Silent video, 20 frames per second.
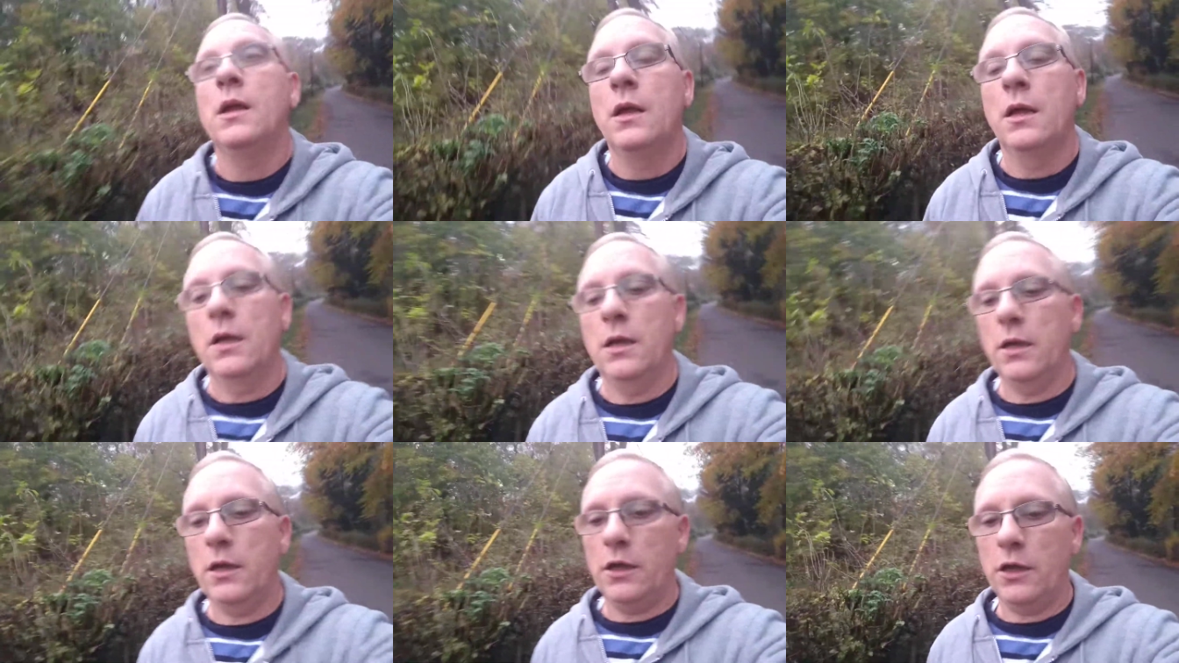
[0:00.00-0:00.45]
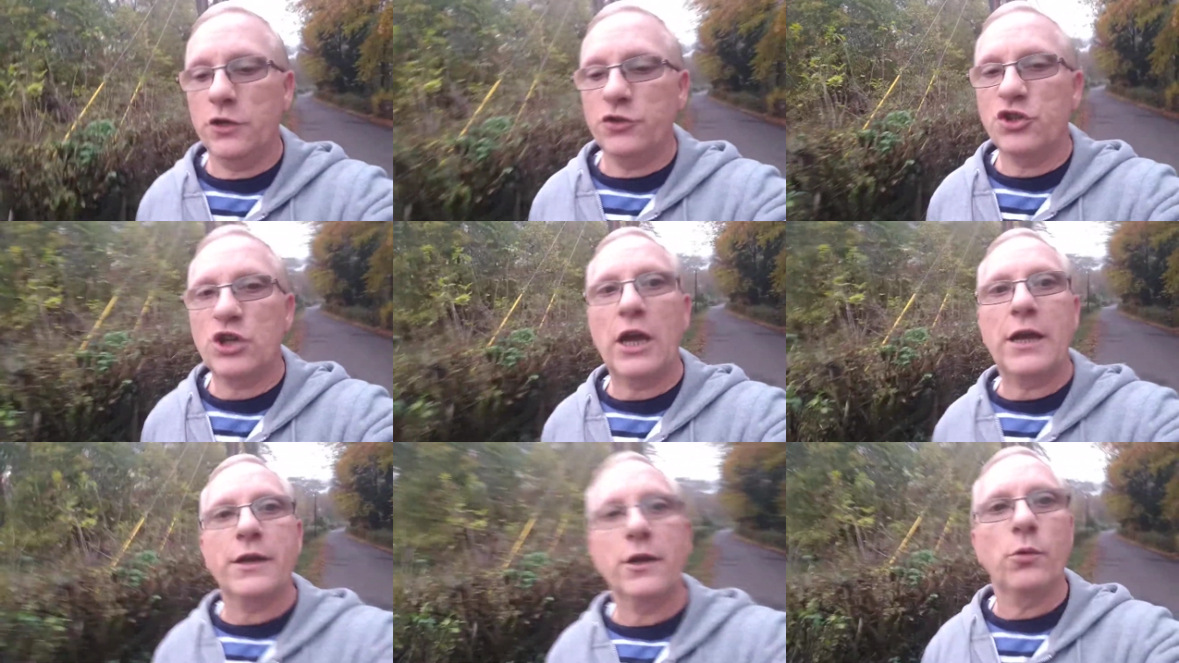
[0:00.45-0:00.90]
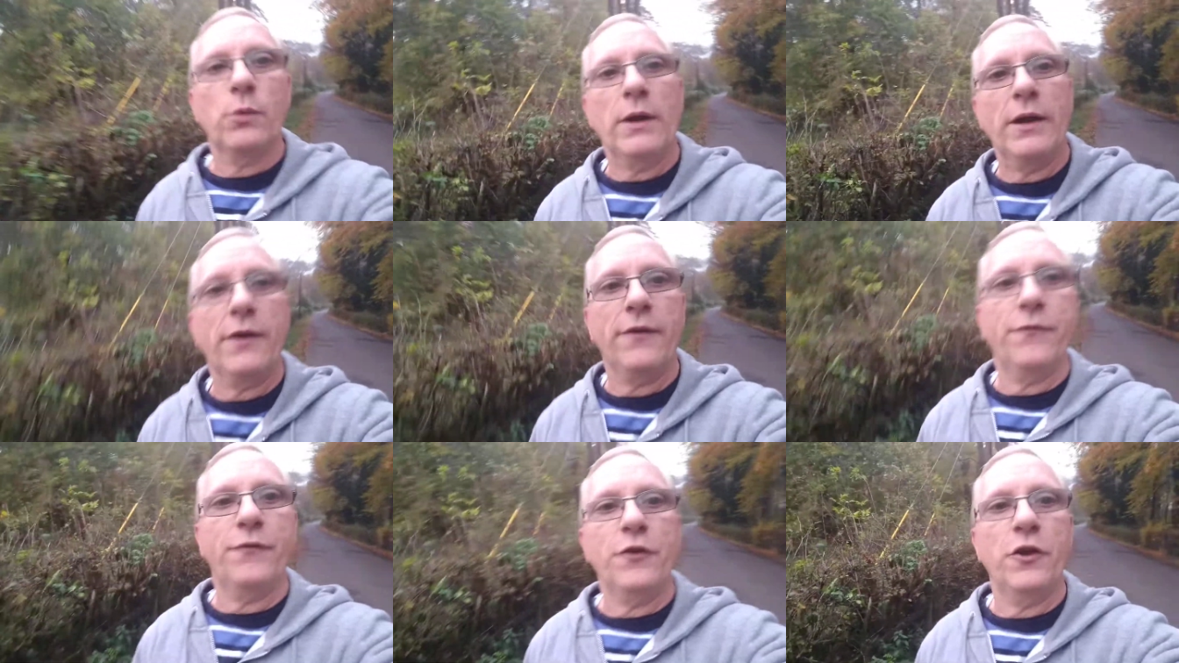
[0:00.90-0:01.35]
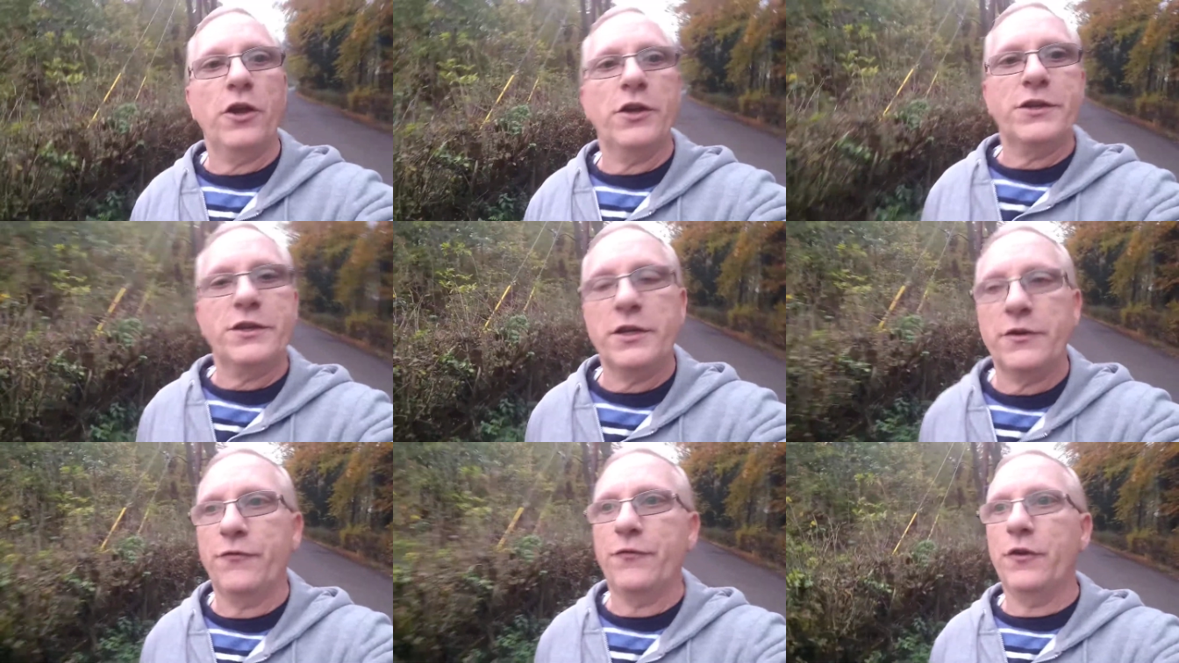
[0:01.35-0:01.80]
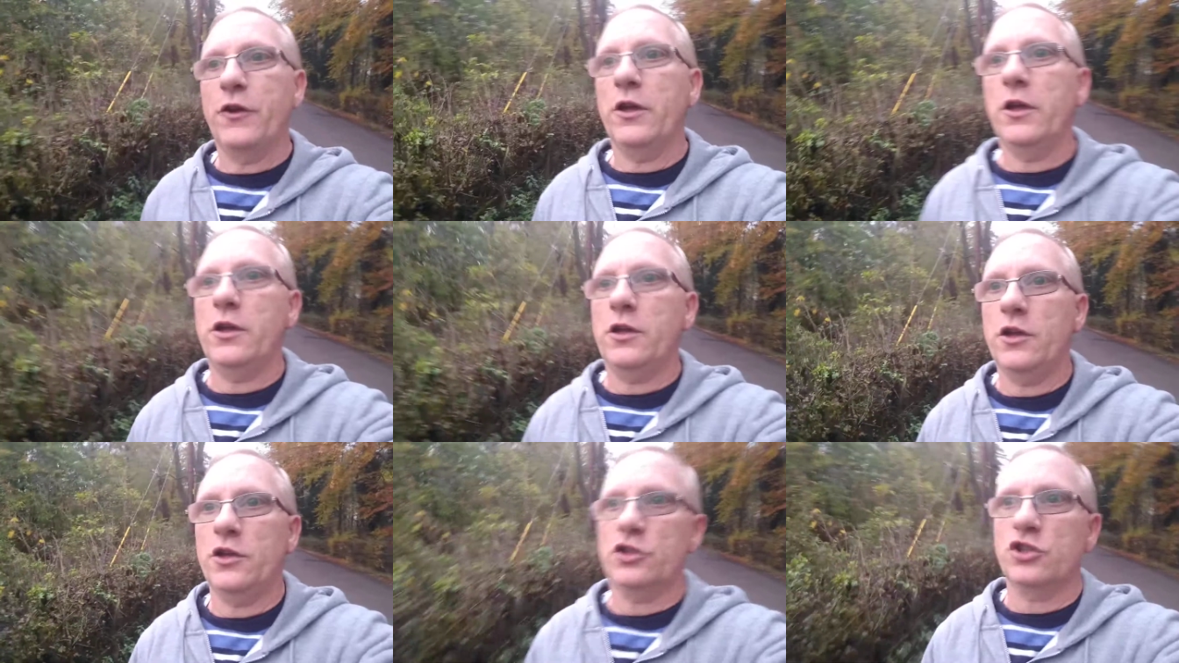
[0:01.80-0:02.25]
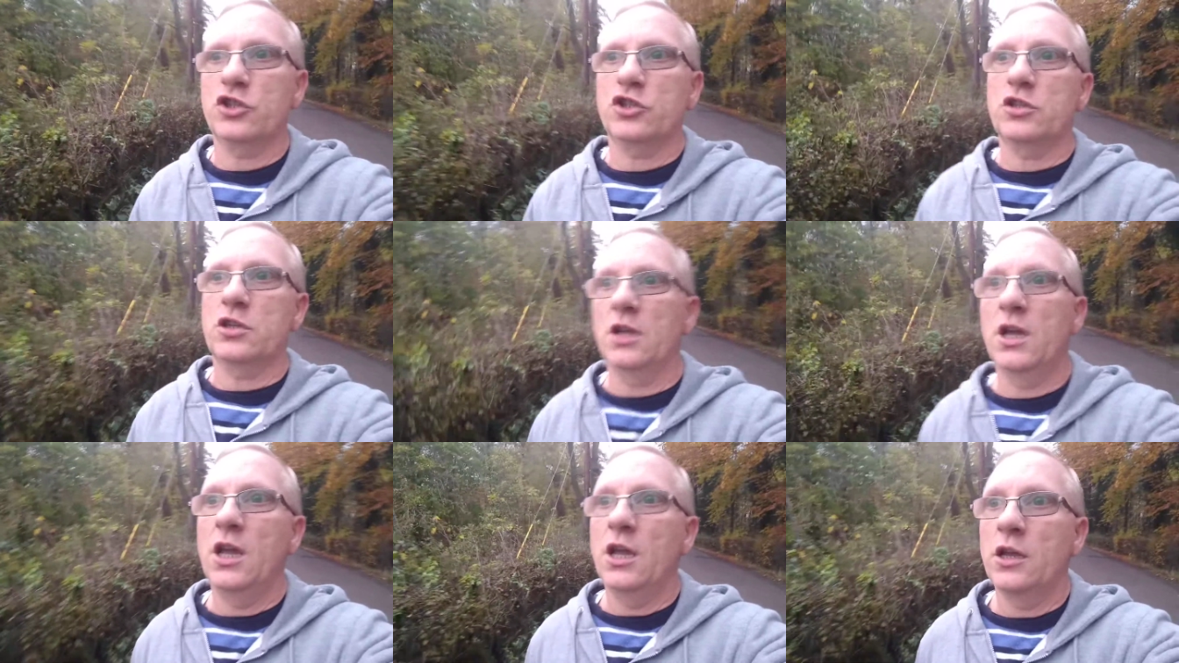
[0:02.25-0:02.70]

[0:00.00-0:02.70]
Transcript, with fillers: Uh, January 31st.